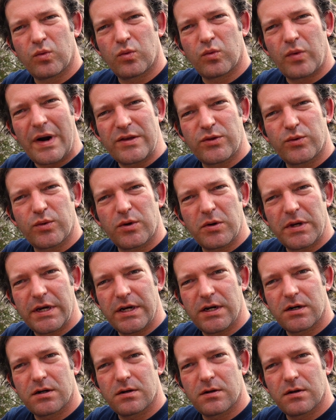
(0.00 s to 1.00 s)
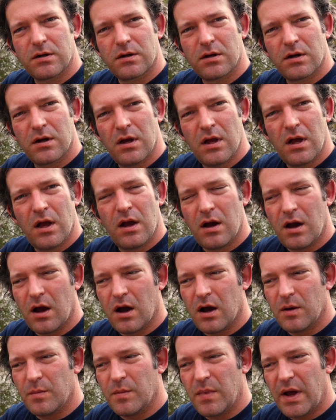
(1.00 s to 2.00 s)
right through here
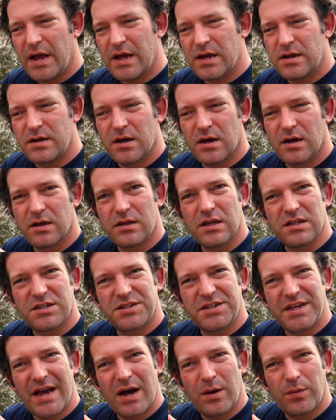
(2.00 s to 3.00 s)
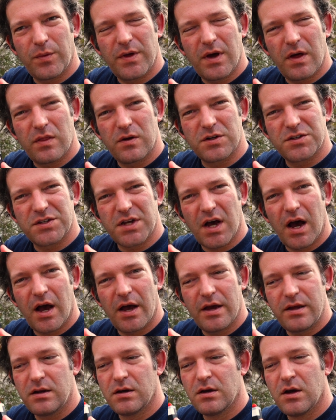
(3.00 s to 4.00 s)
um, and uh, you see out the other
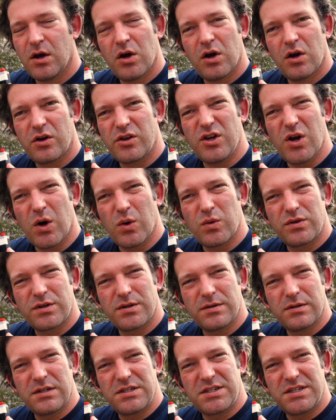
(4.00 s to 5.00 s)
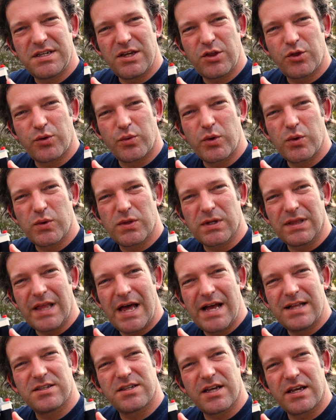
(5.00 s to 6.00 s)
side. You don't see through the
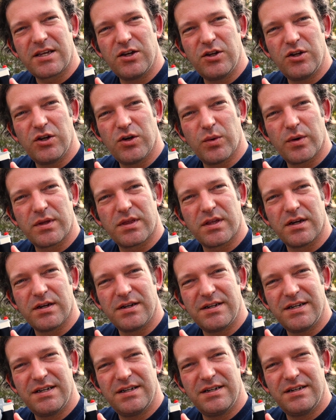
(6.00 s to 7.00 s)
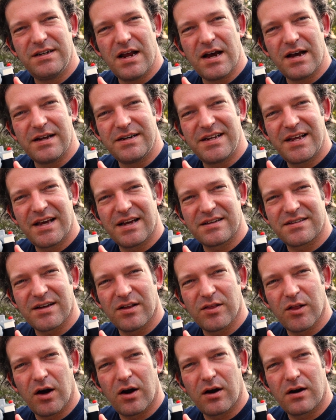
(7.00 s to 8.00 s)
lens like you do with a, a
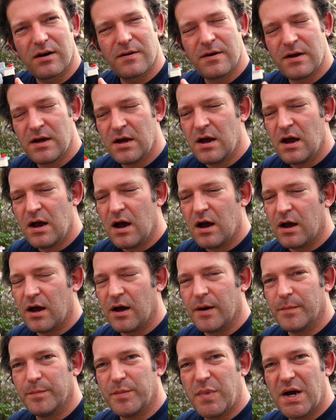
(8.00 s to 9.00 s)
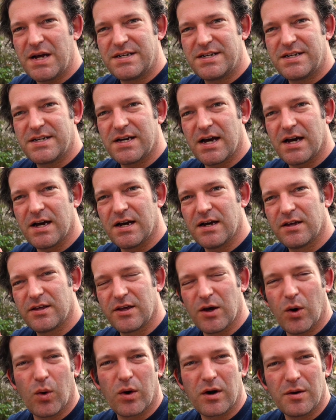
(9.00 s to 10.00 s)
DSLR, um, but uh,
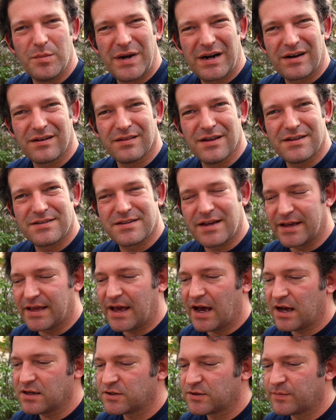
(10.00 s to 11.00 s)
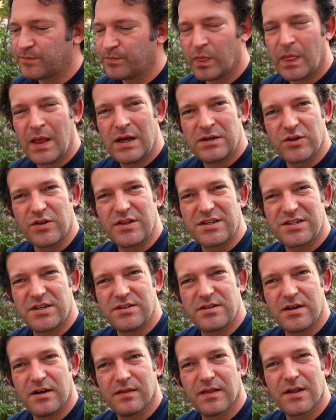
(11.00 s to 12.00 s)
you know, or a mirrorless, I guess. So this
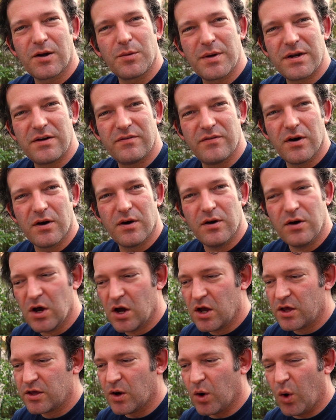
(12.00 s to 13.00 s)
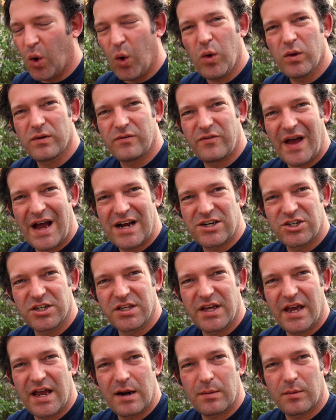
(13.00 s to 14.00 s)
is a little bit of a you know,
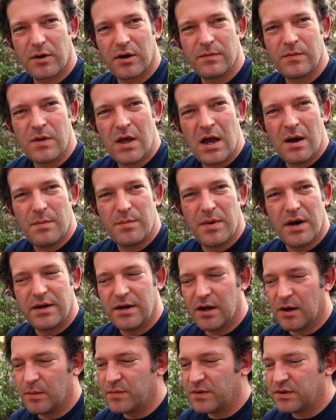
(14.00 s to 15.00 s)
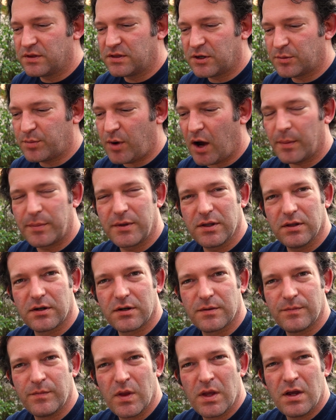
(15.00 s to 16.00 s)
old-fashioned camera, but um, they're
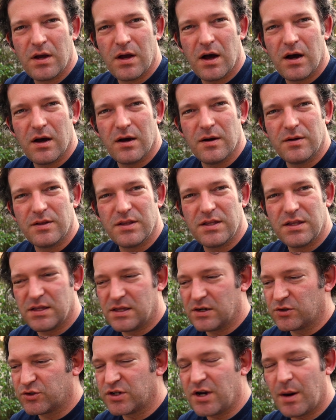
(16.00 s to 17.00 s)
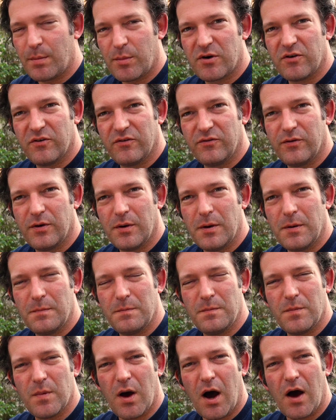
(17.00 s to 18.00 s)
popular. Uh, there's a number of
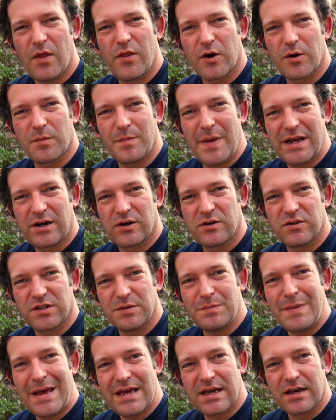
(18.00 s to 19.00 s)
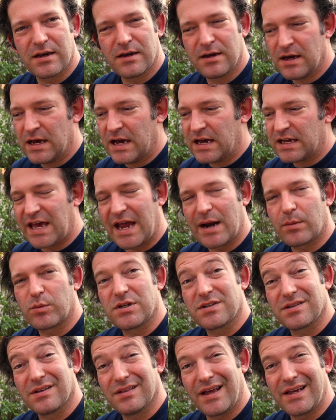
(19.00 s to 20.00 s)
other makers that make
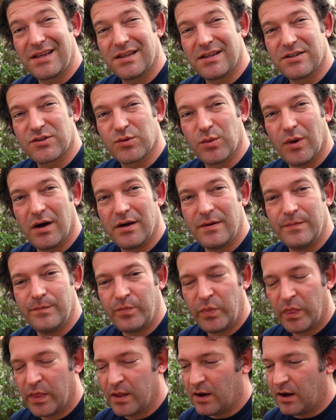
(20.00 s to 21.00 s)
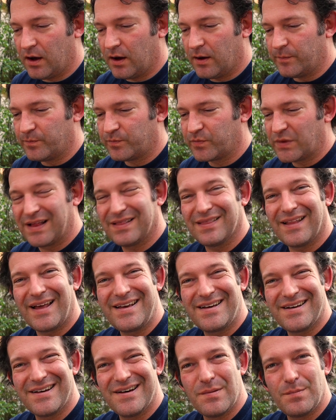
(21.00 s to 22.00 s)
cameras like this one, uh,
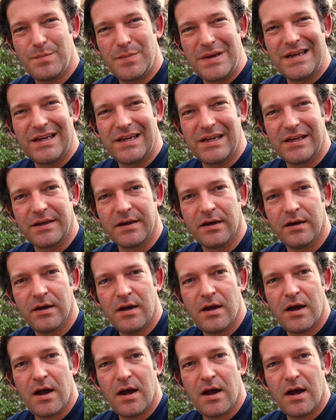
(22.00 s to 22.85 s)
Leica being